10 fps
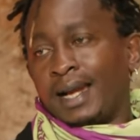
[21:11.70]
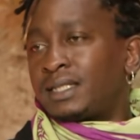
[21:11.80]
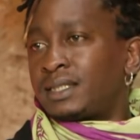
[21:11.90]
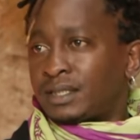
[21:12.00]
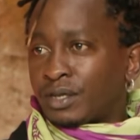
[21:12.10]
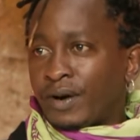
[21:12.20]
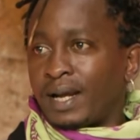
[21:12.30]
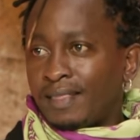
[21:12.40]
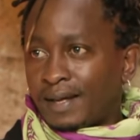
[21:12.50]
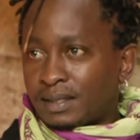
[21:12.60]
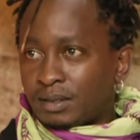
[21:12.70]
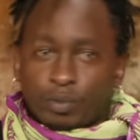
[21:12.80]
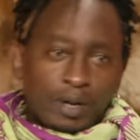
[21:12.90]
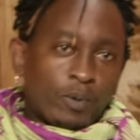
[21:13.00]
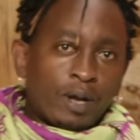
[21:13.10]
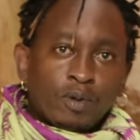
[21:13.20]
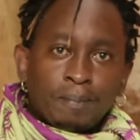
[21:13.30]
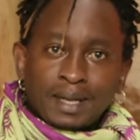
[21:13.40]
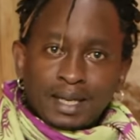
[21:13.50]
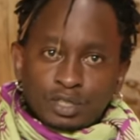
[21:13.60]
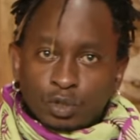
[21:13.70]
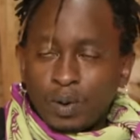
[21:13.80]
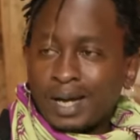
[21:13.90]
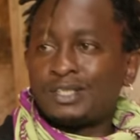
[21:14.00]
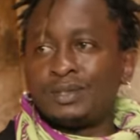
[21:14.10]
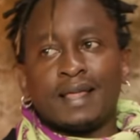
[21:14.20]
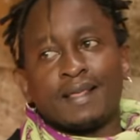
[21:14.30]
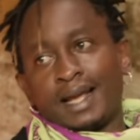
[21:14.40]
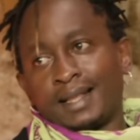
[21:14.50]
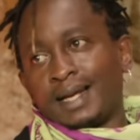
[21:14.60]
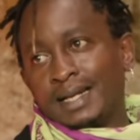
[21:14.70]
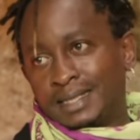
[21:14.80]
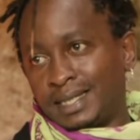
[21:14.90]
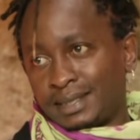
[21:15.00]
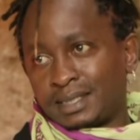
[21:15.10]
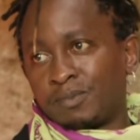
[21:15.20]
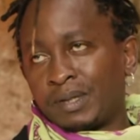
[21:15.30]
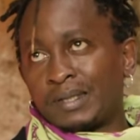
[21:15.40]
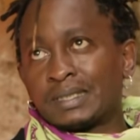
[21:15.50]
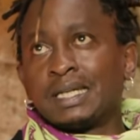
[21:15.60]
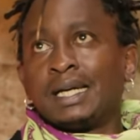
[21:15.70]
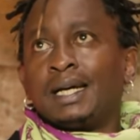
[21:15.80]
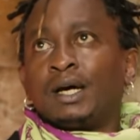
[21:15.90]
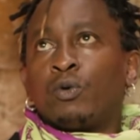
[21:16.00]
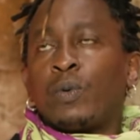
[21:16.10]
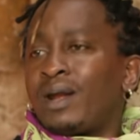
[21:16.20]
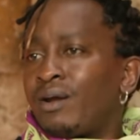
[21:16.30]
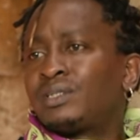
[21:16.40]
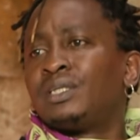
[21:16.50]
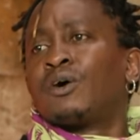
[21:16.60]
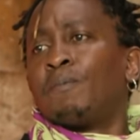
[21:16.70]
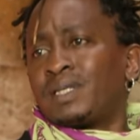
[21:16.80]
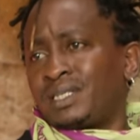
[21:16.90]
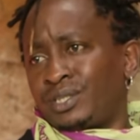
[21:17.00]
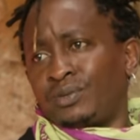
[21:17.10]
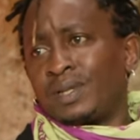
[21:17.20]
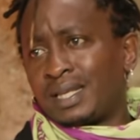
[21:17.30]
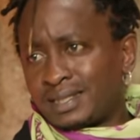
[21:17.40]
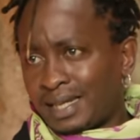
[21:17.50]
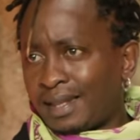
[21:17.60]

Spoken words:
And it's great that when we begin to work together like that as artists, because we're not in competition with each